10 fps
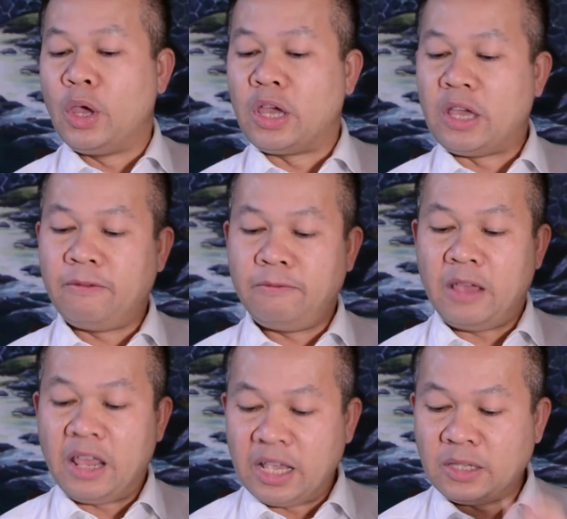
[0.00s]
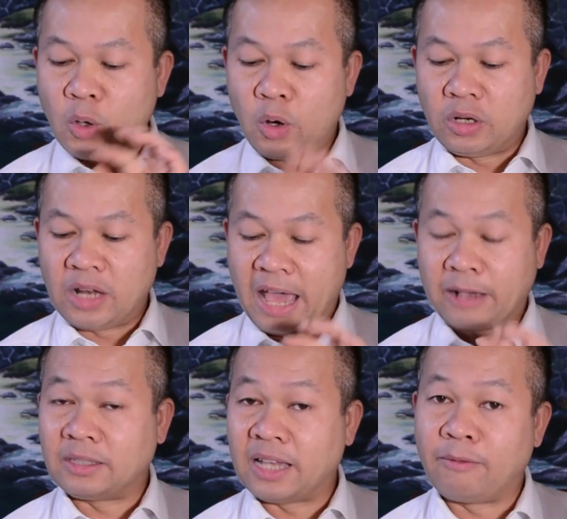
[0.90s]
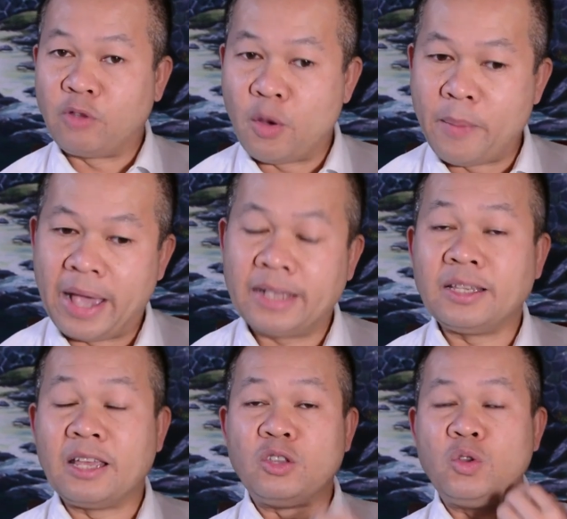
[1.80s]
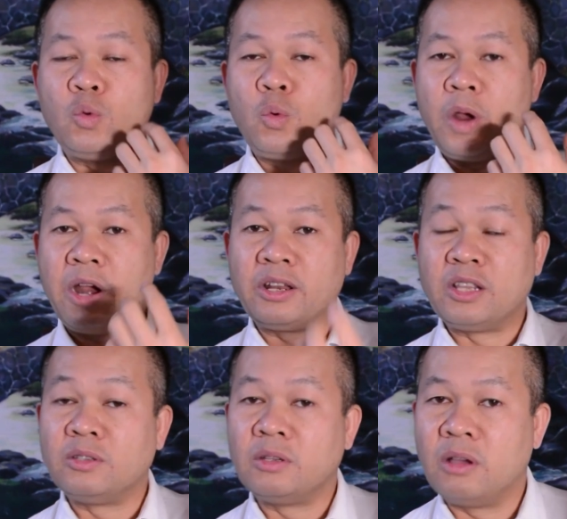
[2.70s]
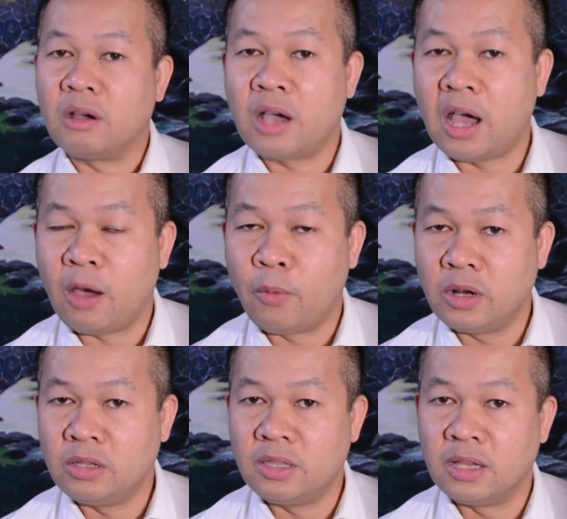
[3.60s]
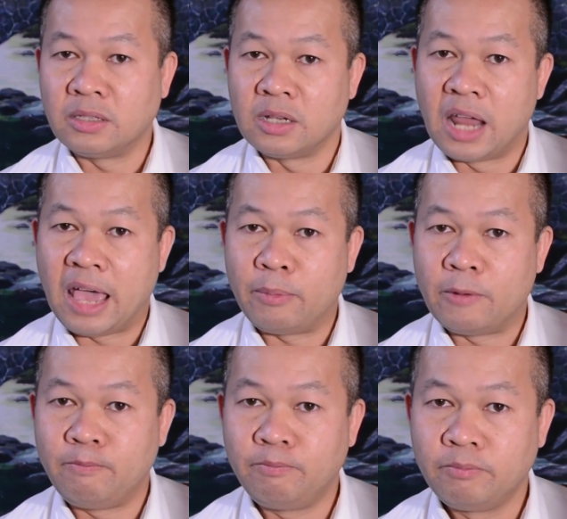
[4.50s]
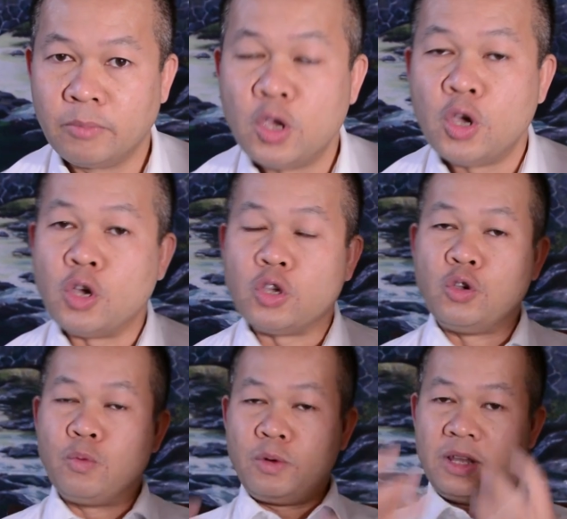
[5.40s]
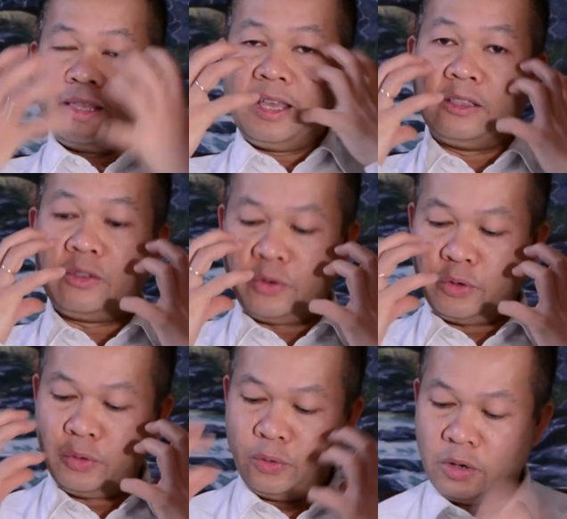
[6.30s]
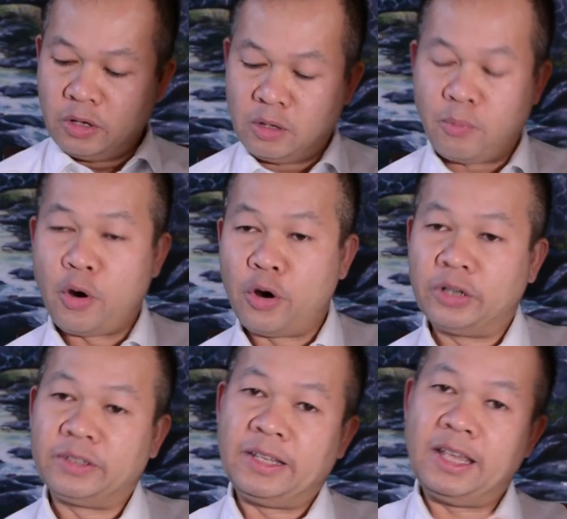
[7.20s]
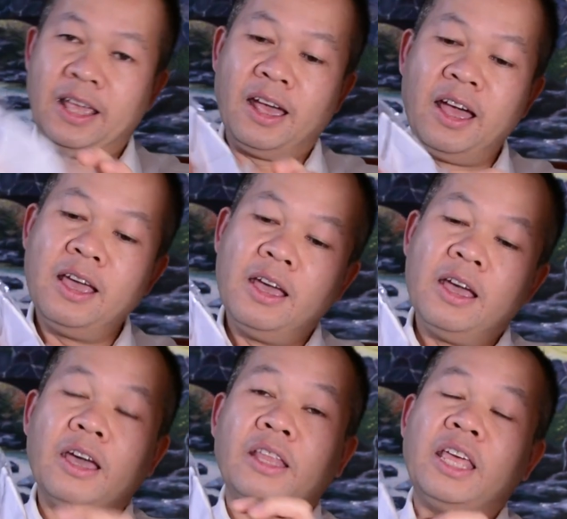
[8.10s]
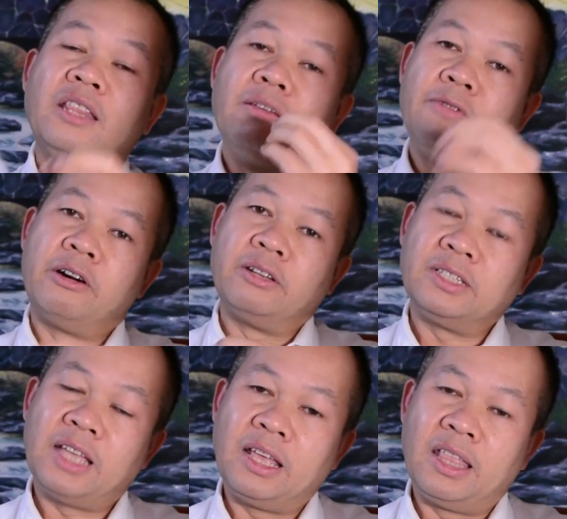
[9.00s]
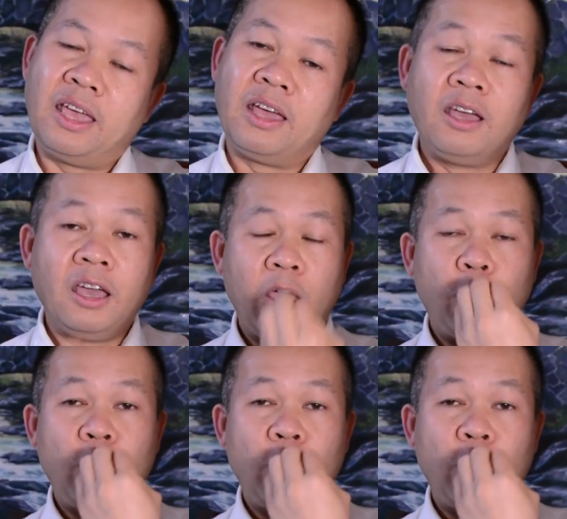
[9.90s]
if it is on the outside of your mask and you wear it into your car, what do you think is going to happen? You breathe in through the pores here, then the virus stays there. And